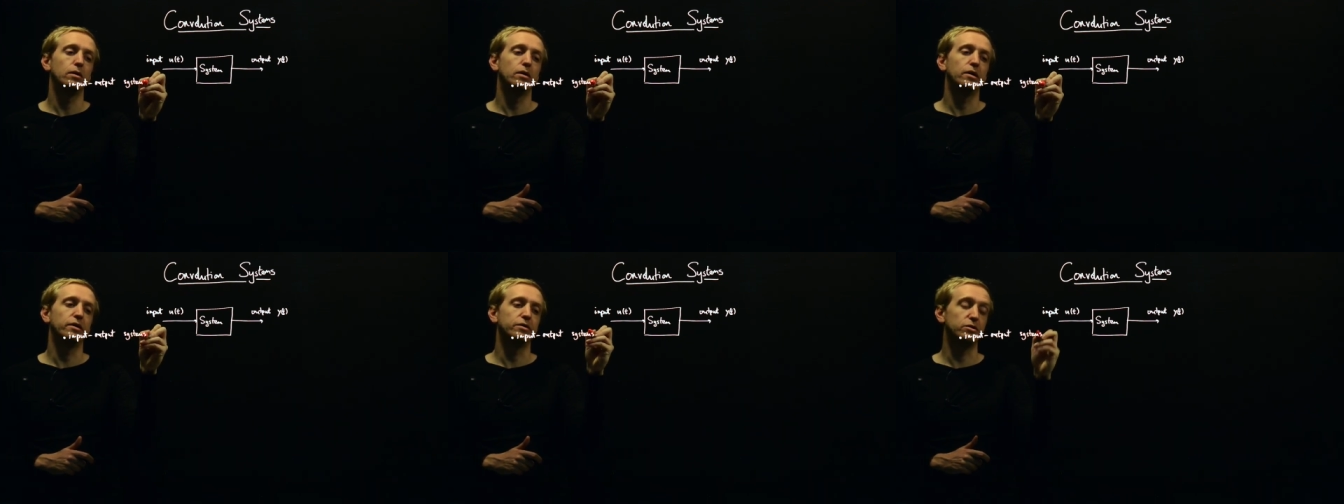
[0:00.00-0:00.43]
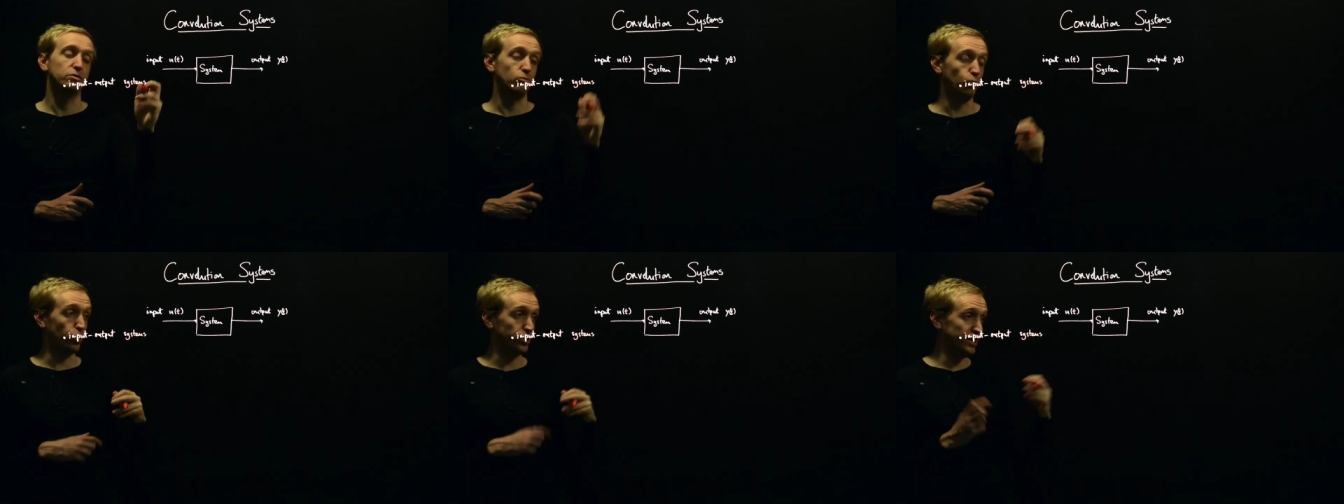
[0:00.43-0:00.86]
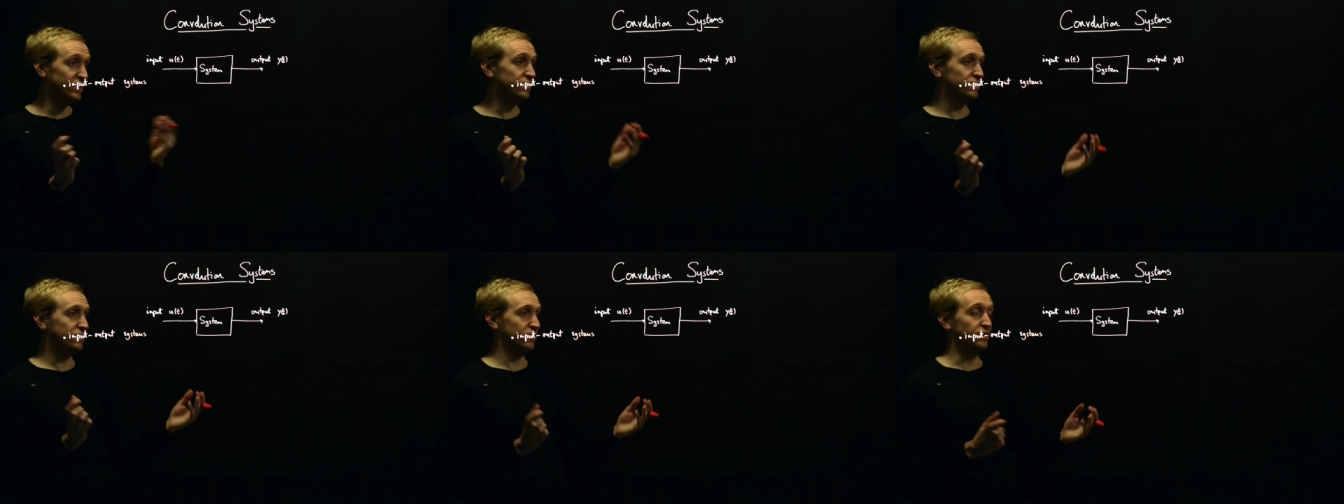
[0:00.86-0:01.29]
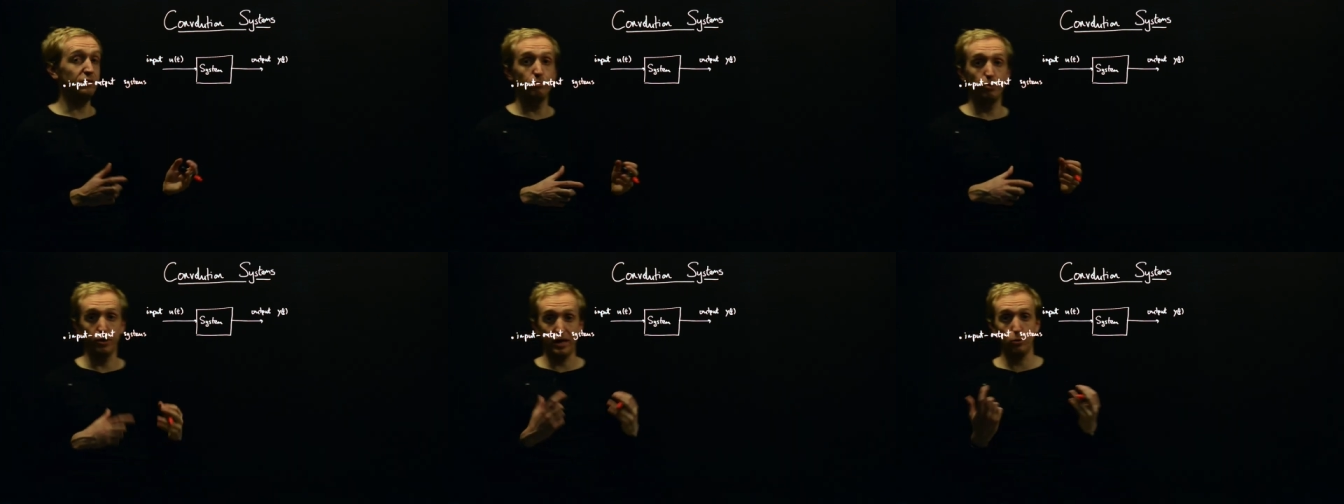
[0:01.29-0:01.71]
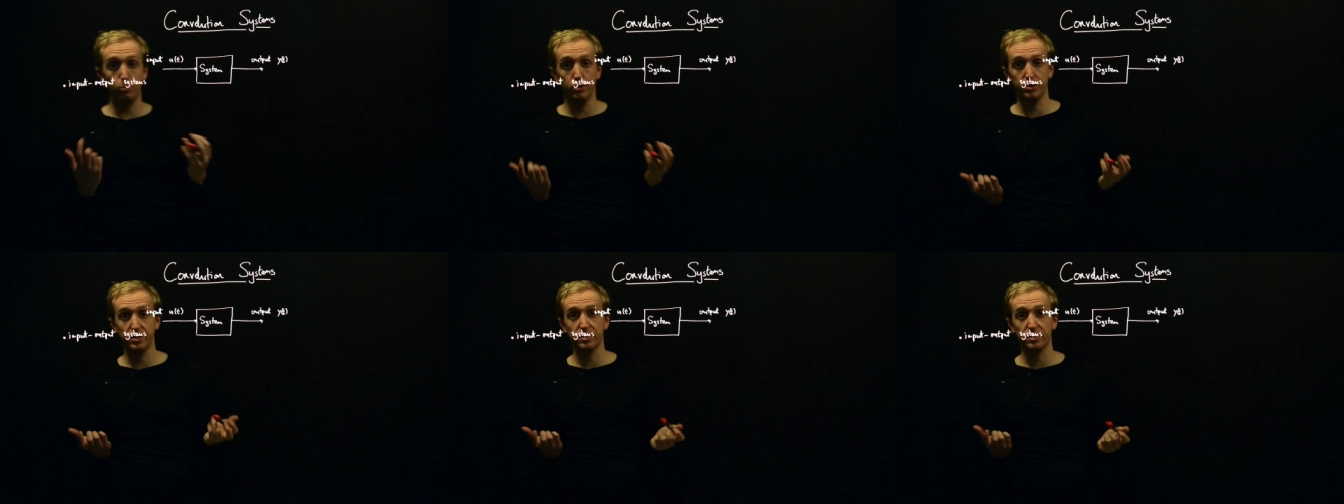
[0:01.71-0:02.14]
And what is an
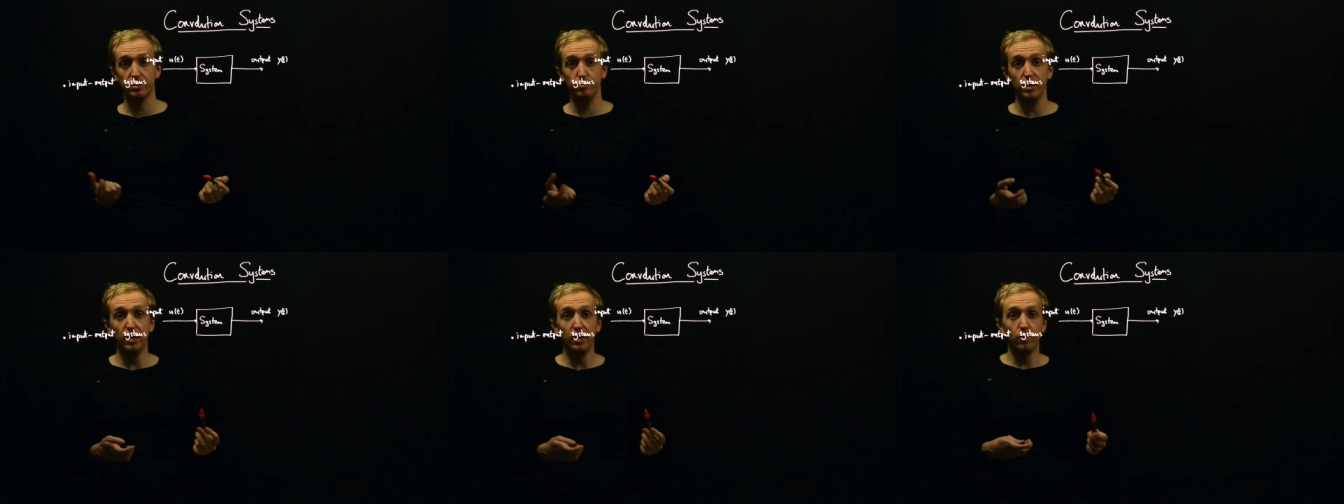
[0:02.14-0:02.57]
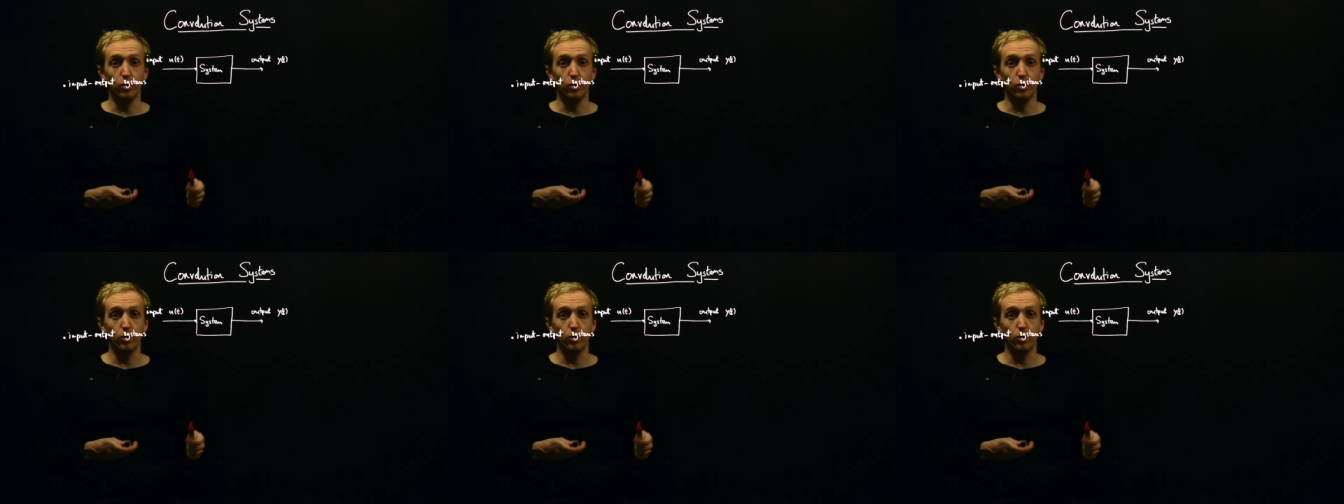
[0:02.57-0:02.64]
input-output system?